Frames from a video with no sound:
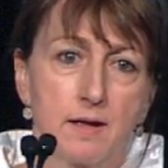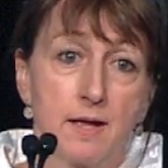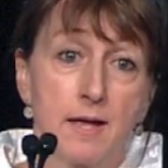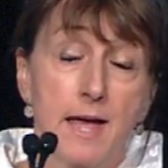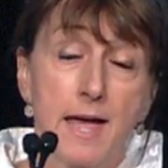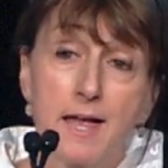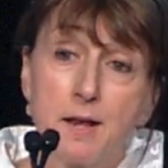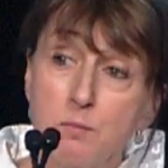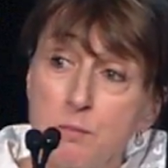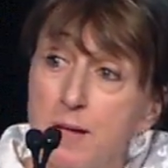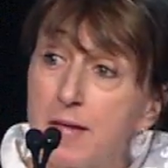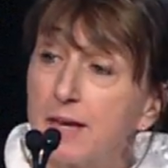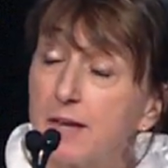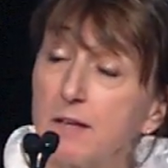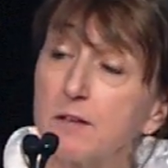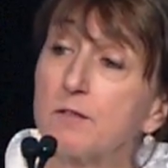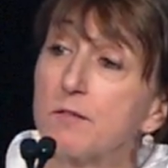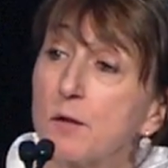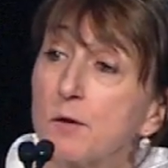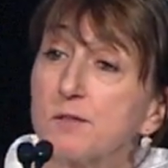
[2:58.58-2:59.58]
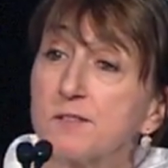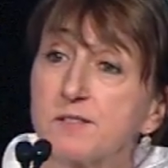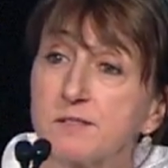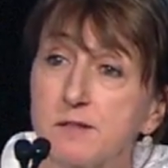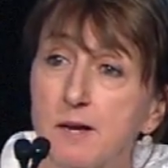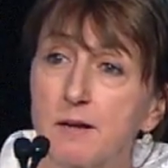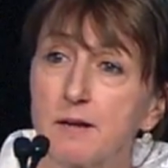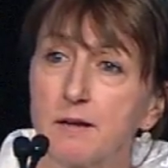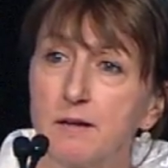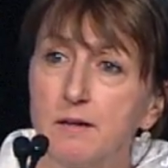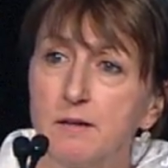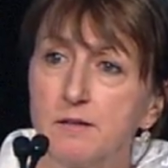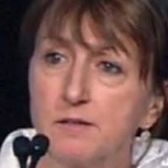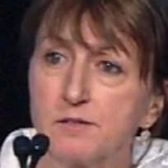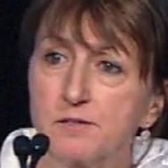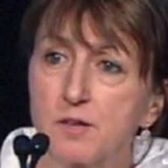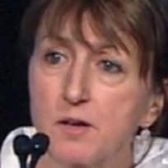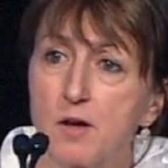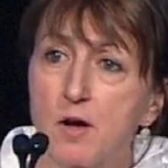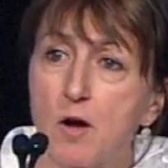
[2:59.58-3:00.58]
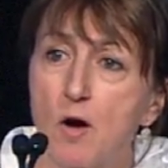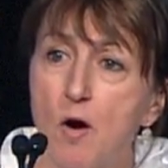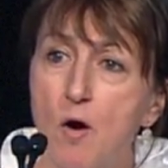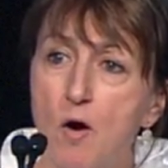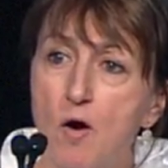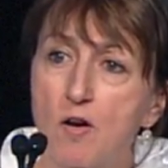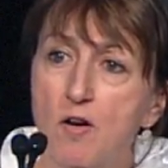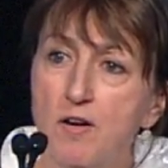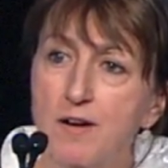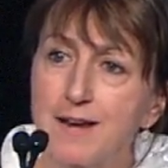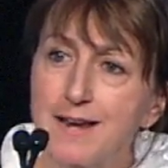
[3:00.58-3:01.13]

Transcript: And many of those studies are